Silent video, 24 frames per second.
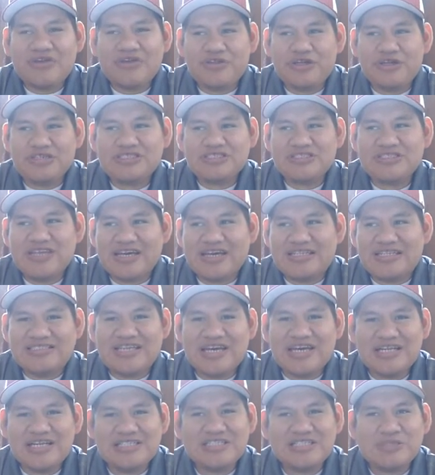There's like
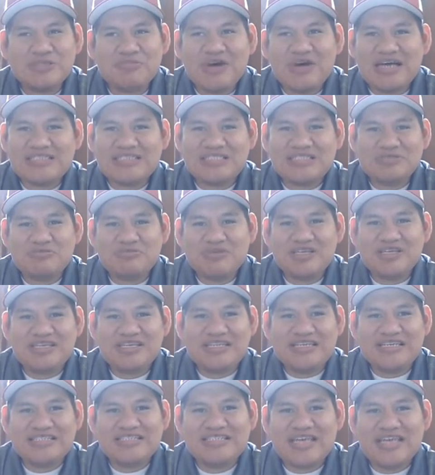tons of
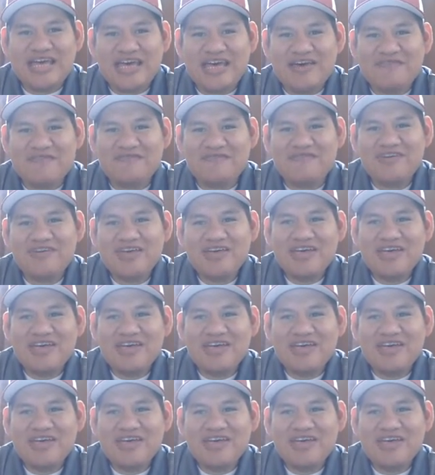possibilities that have,